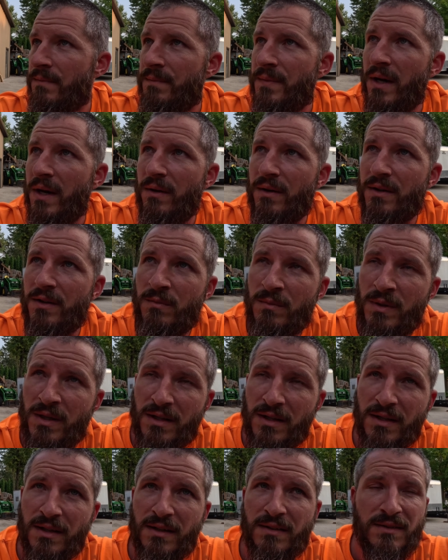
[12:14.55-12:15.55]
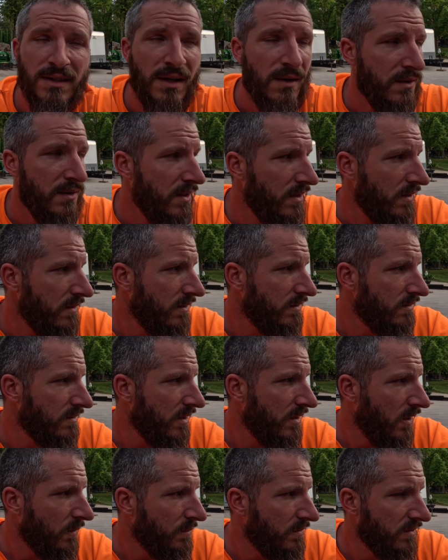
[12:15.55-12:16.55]
how humid it is out here doesn't
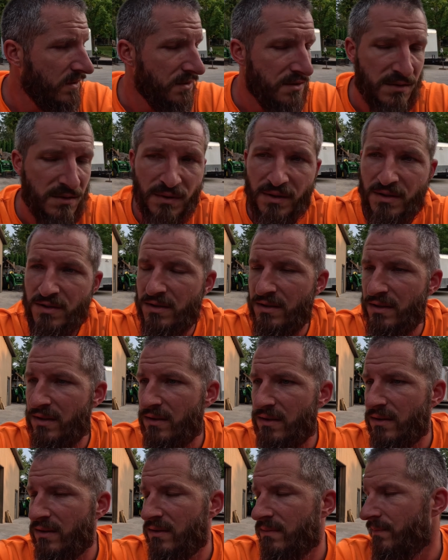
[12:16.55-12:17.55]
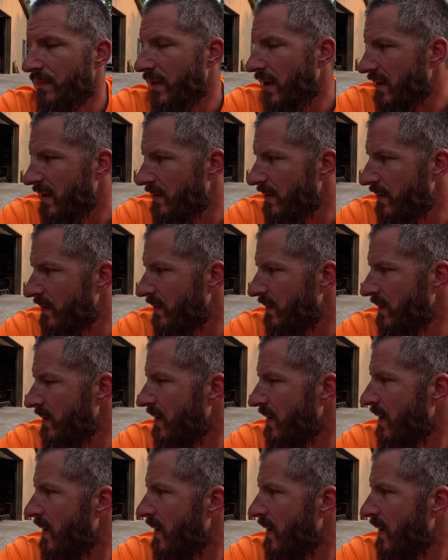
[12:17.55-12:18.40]
help the situation either. I don't know.